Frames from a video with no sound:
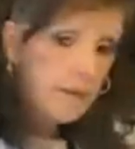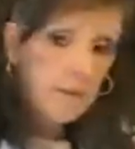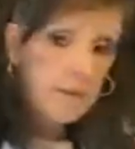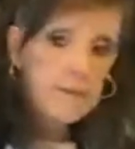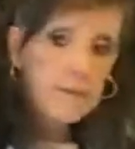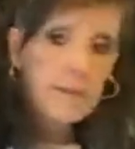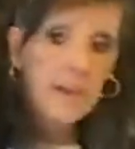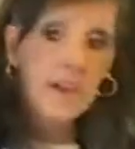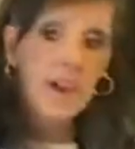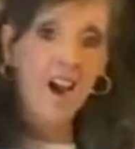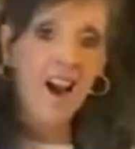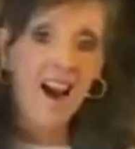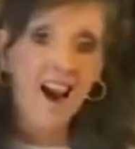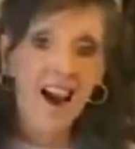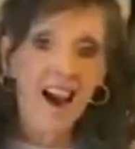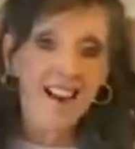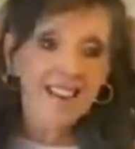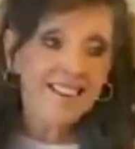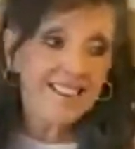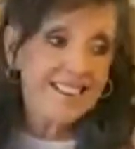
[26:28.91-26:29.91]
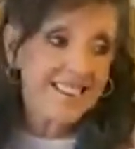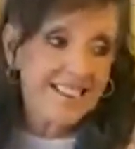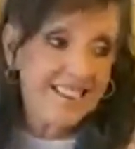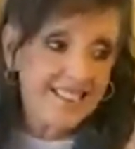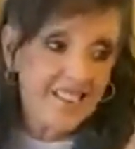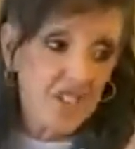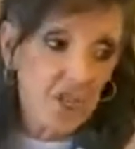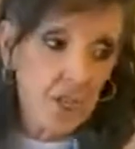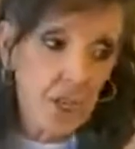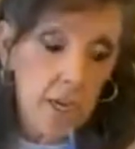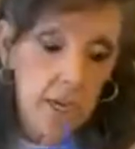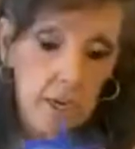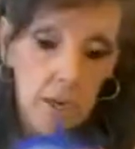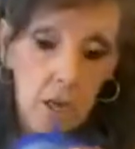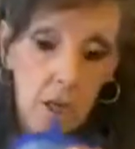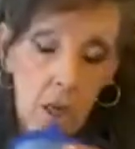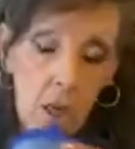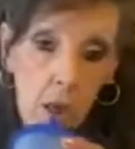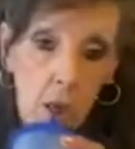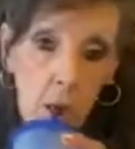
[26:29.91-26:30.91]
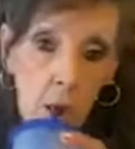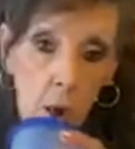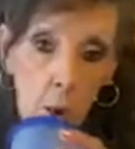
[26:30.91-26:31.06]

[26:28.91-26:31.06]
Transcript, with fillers: It is a hot kitchen.